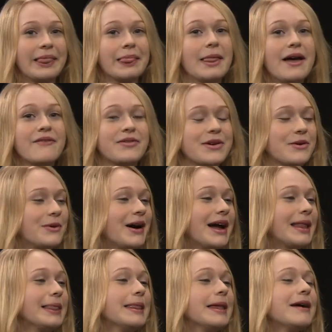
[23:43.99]
love you.
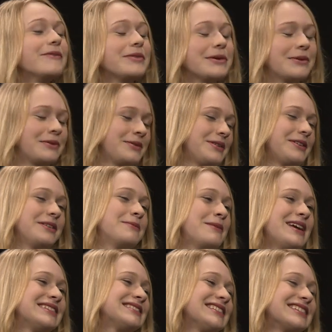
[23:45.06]
I love you. You're
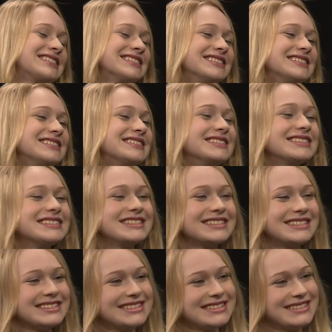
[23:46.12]
amazing.
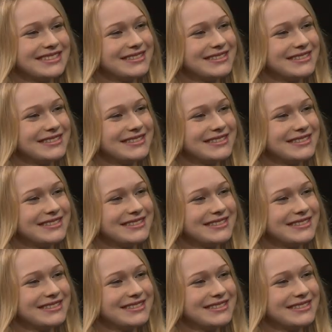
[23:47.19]
Mm-hmm.